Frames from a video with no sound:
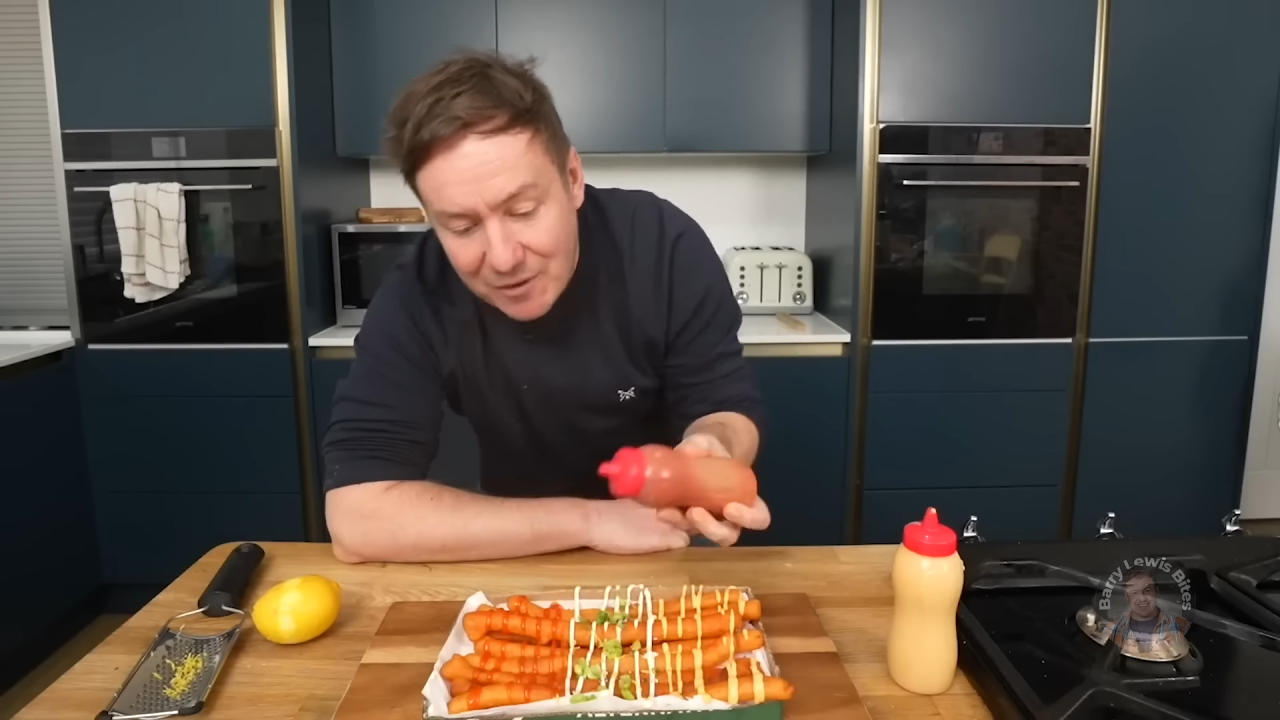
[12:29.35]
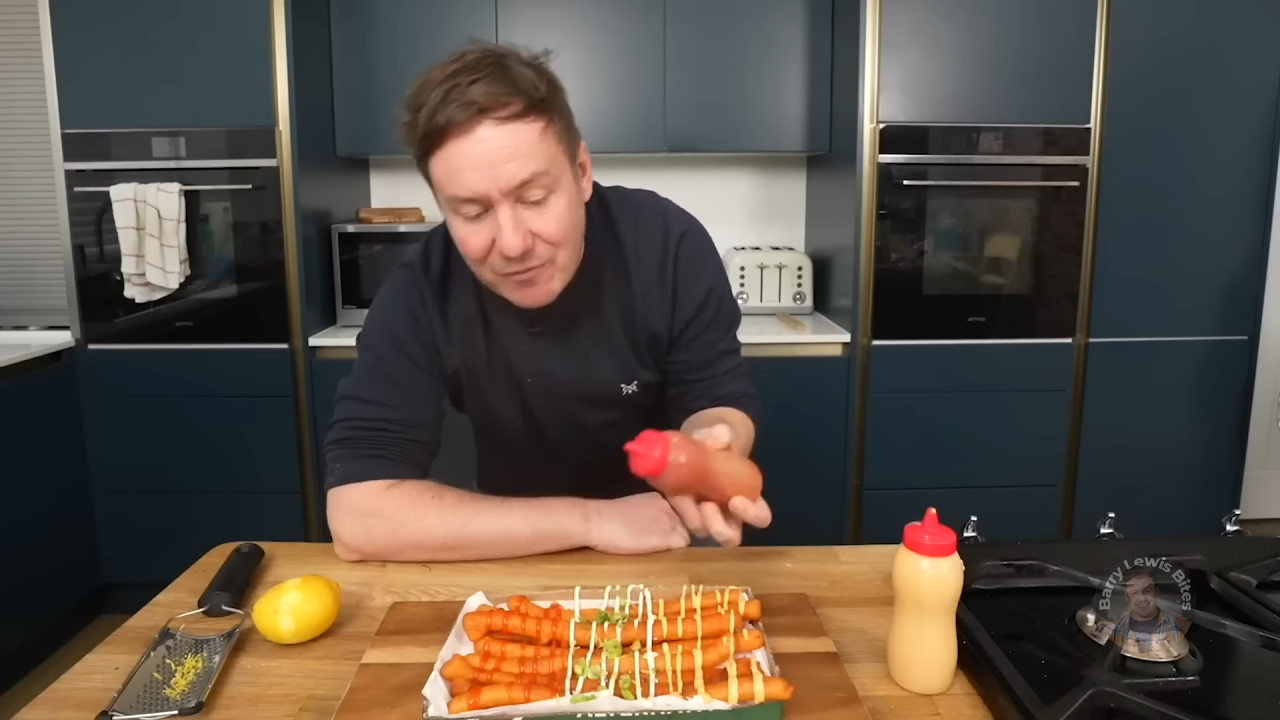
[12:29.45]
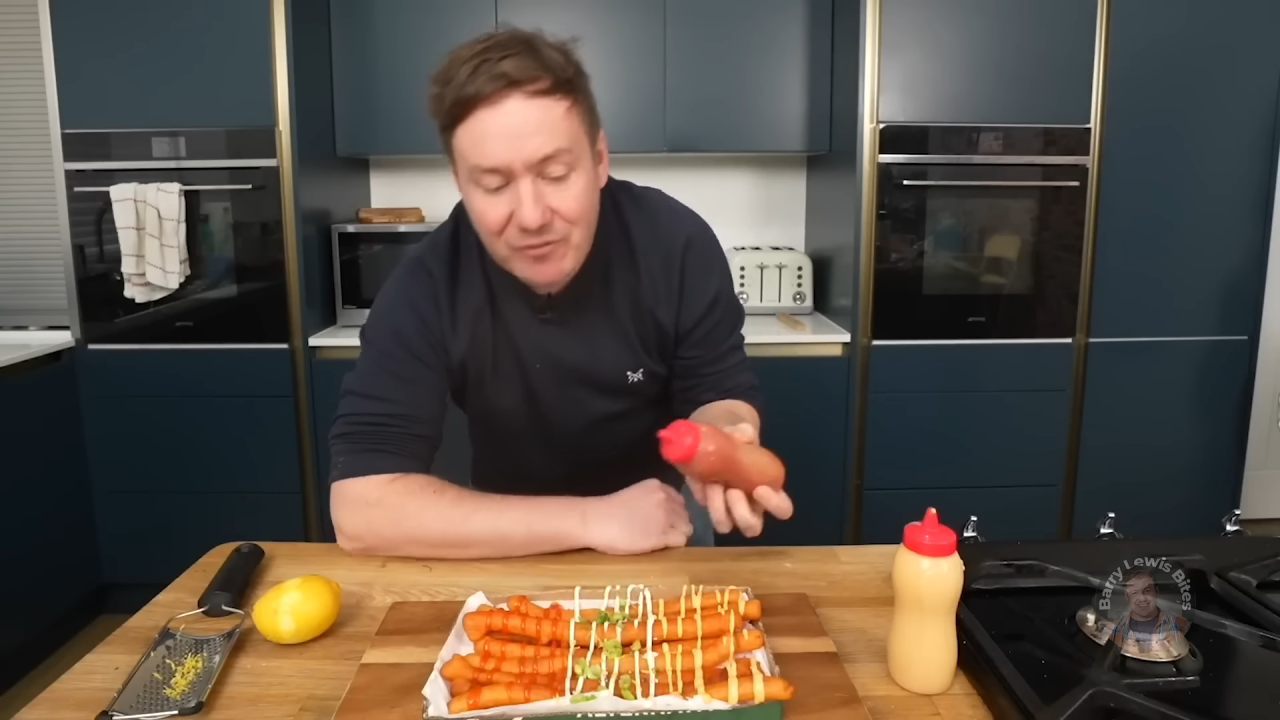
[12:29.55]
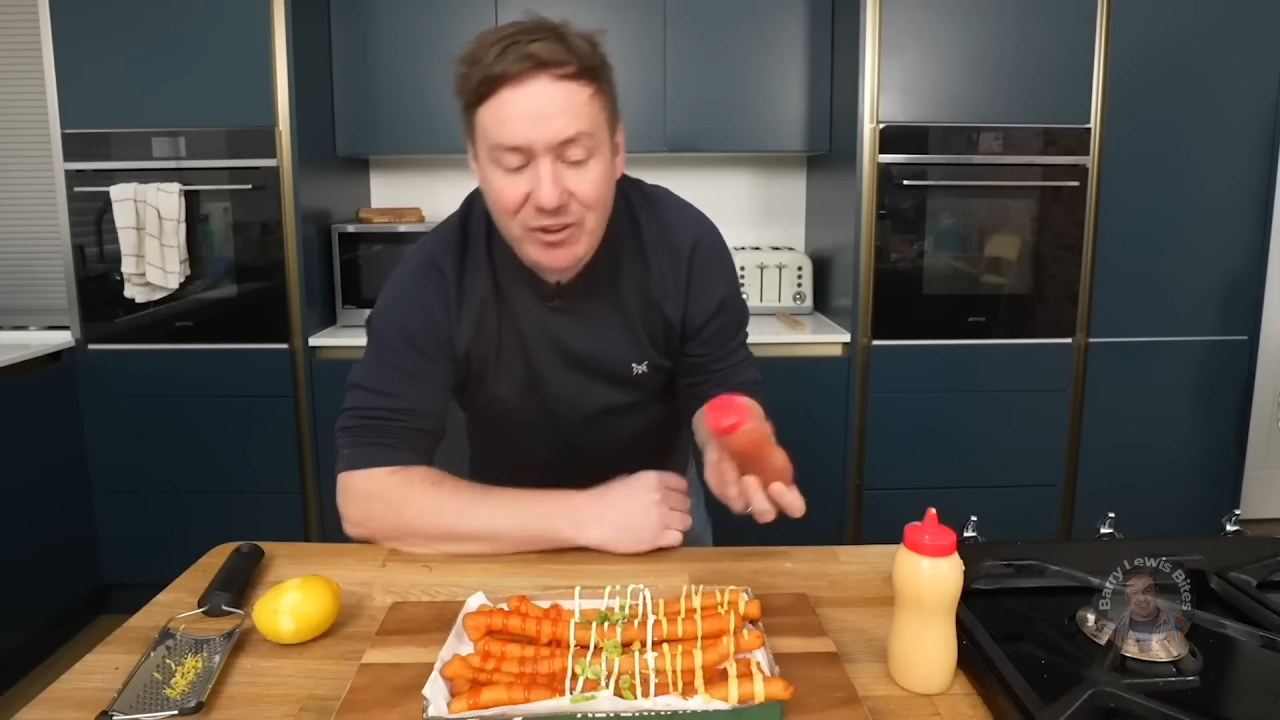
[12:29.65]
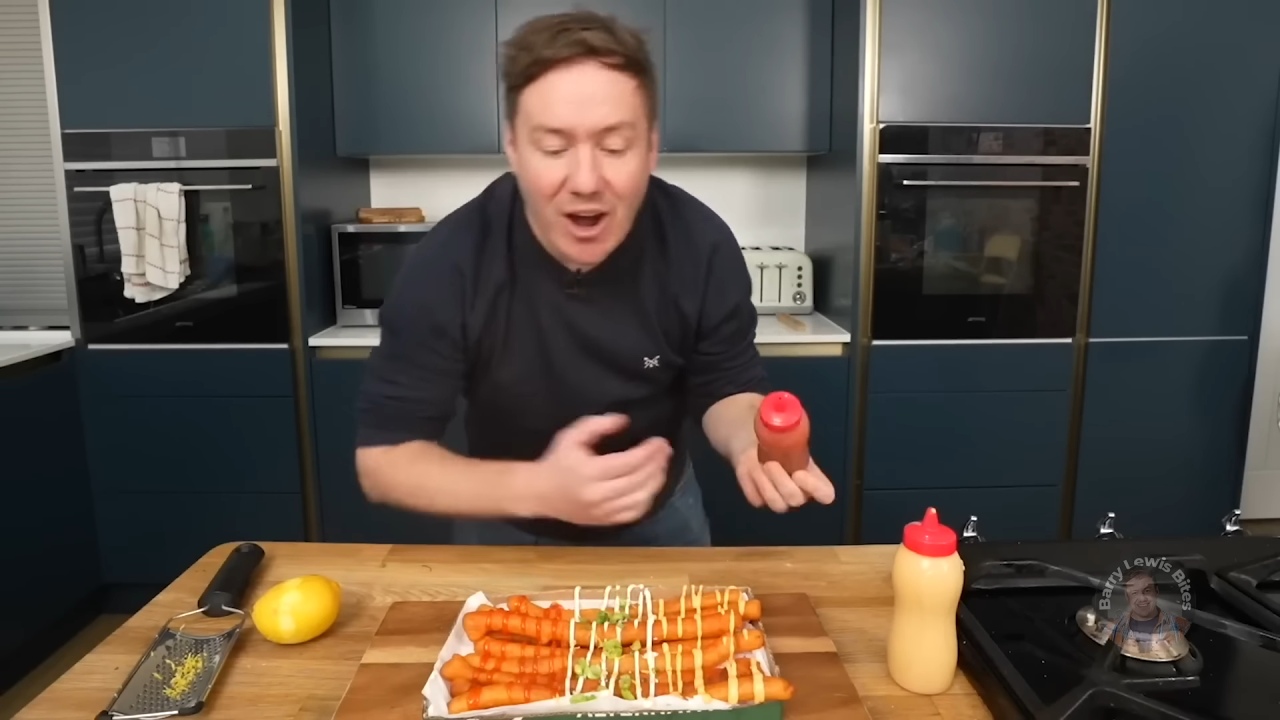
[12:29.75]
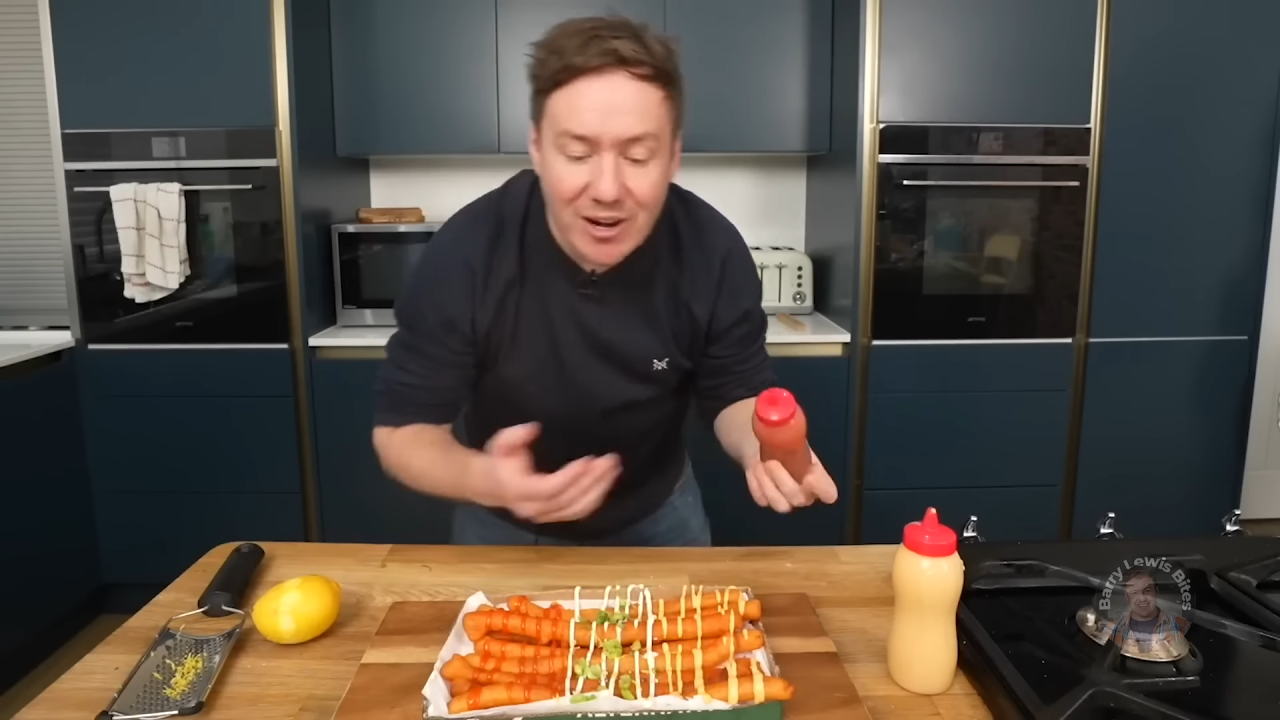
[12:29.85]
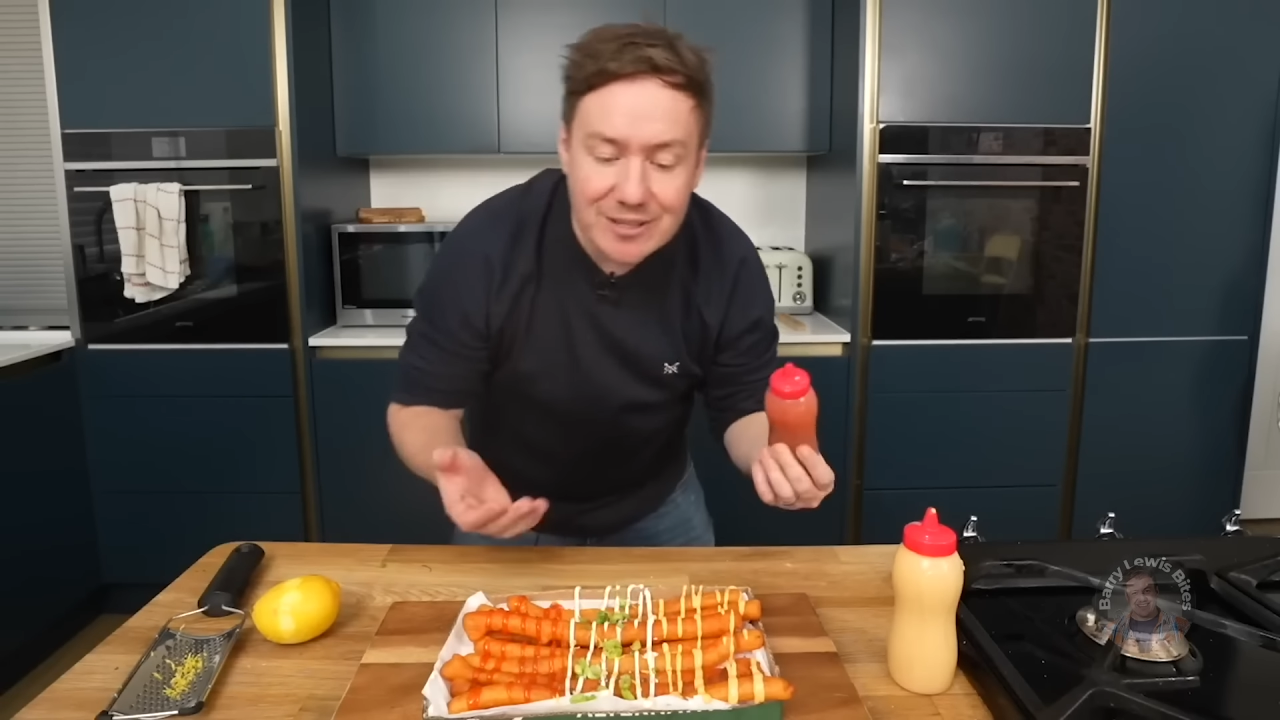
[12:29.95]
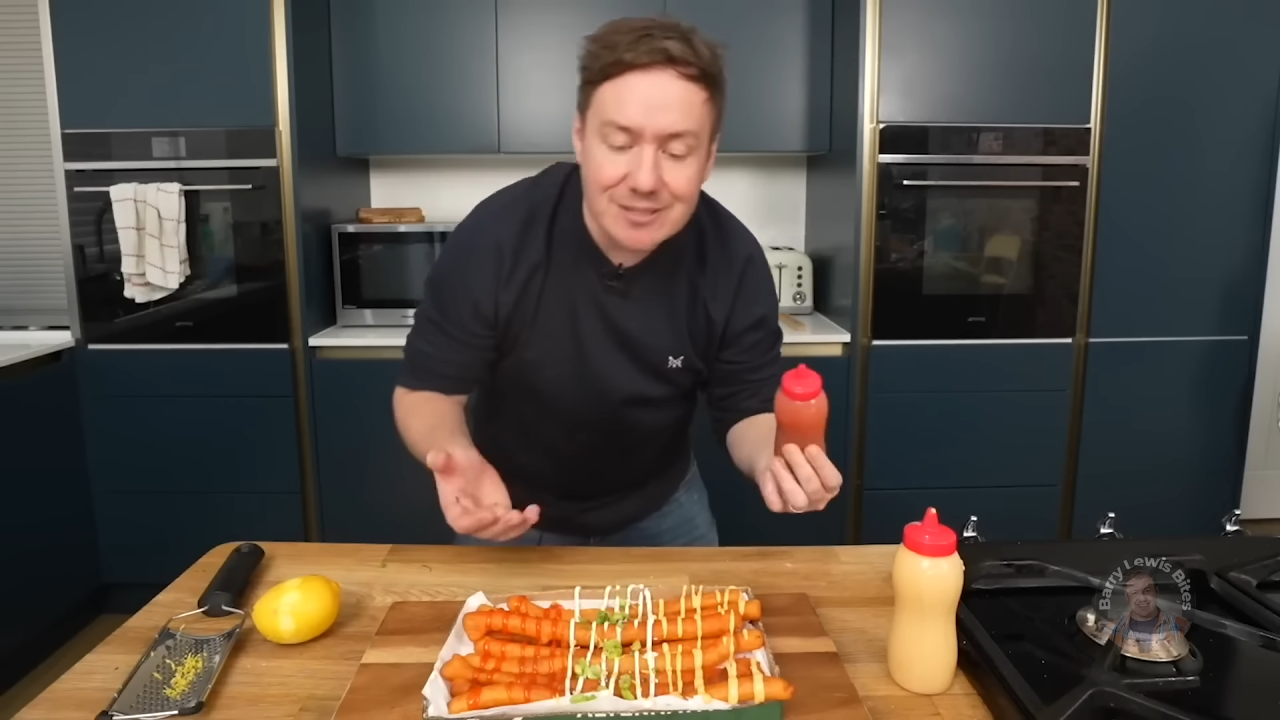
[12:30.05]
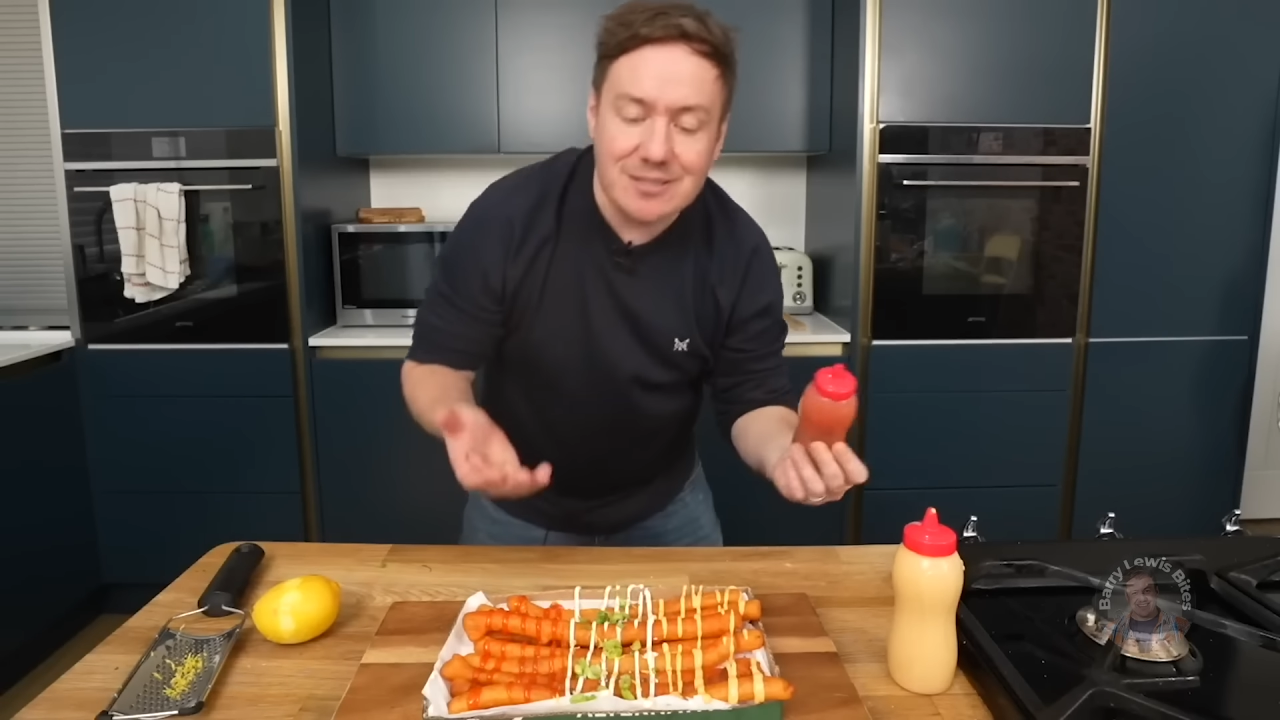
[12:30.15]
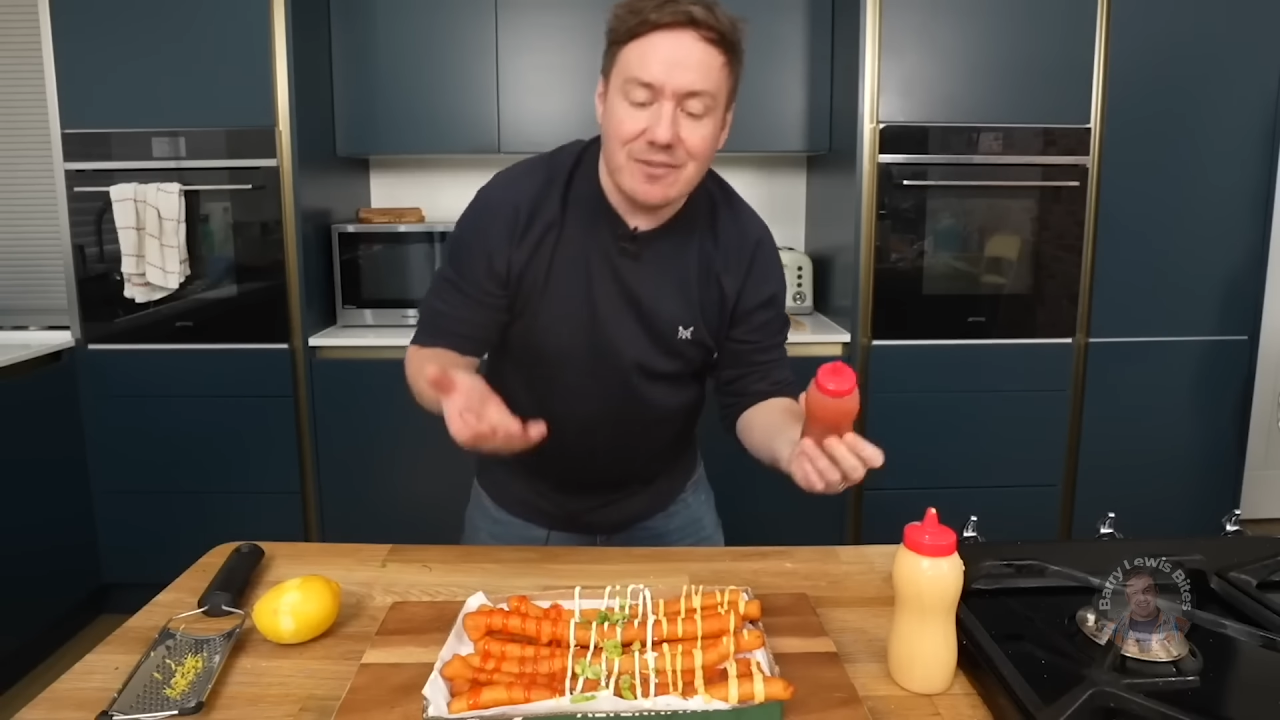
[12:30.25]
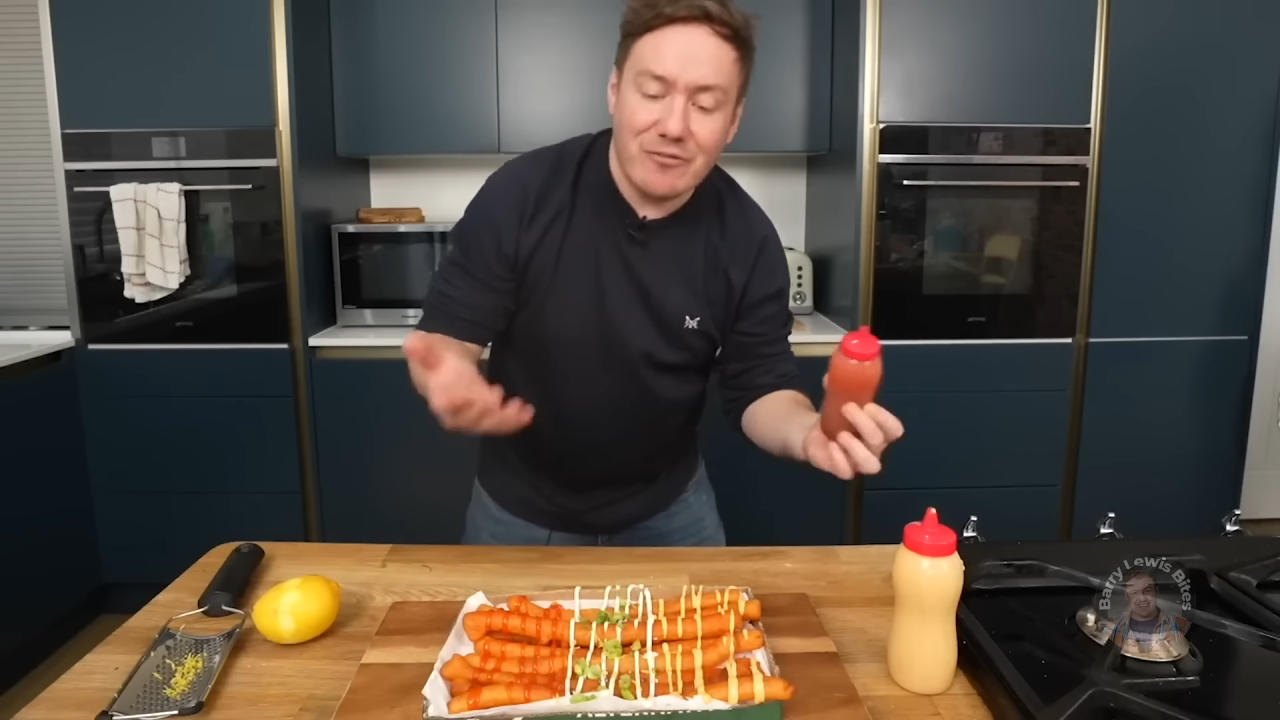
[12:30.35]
of colours